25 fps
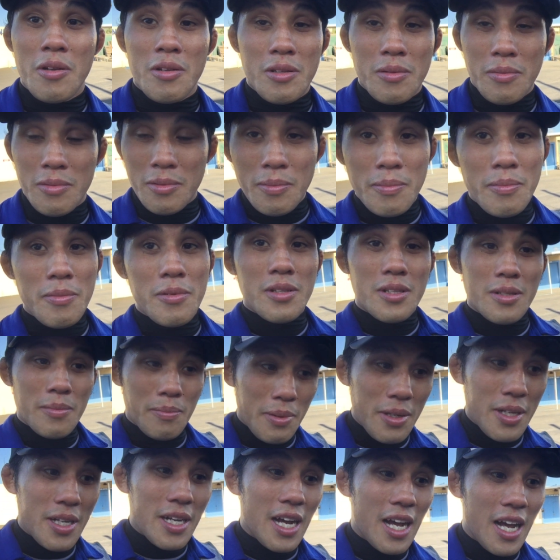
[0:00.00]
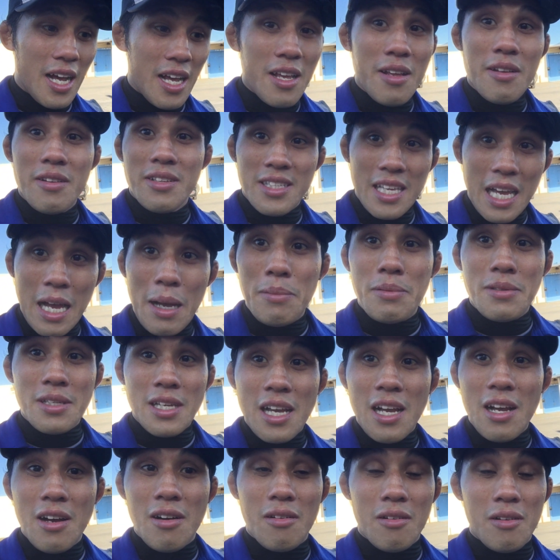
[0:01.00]
the big guy, he taps
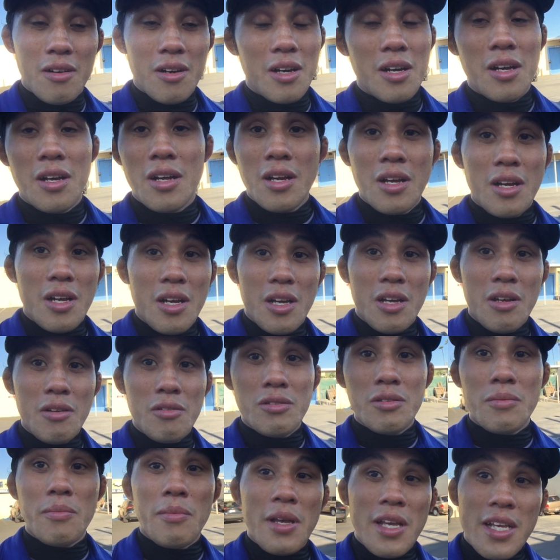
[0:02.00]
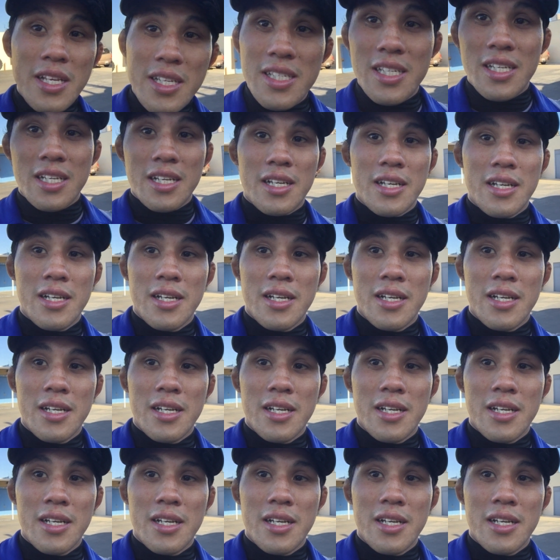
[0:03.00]
out. It was amazing.